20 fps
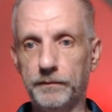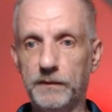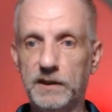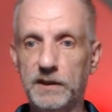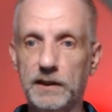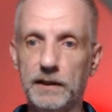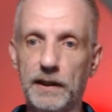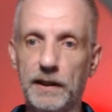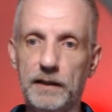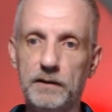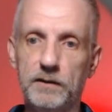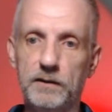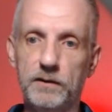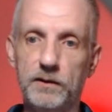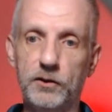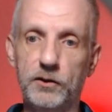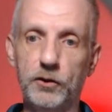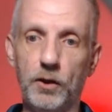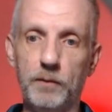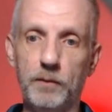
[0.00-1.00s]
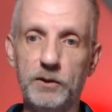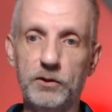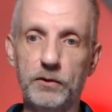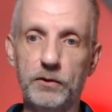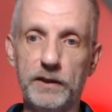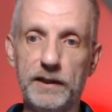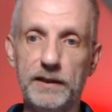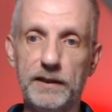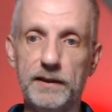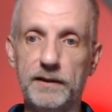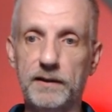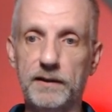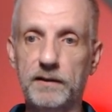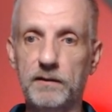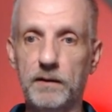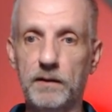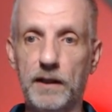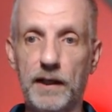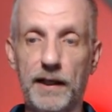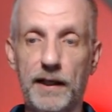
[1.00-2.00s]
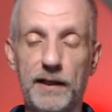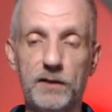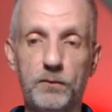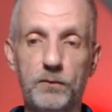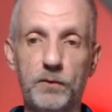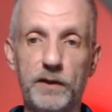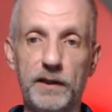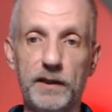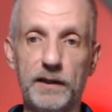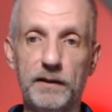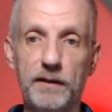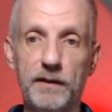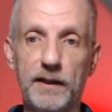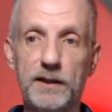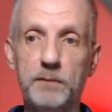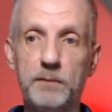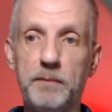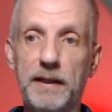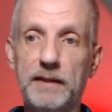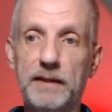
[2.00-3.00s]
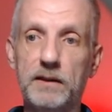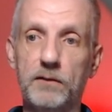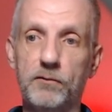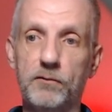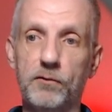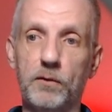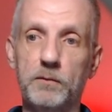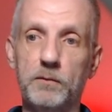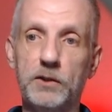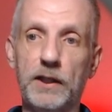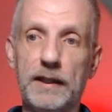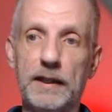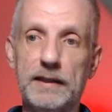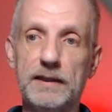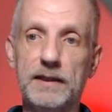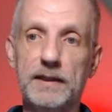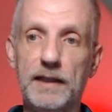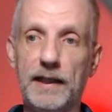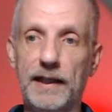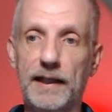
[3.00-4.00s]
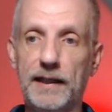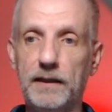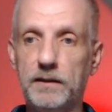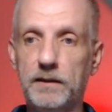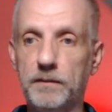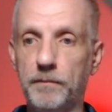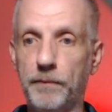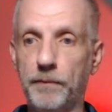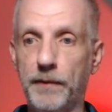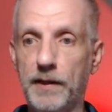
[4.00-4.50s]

See, that geometry is as we expected from Genesis 8.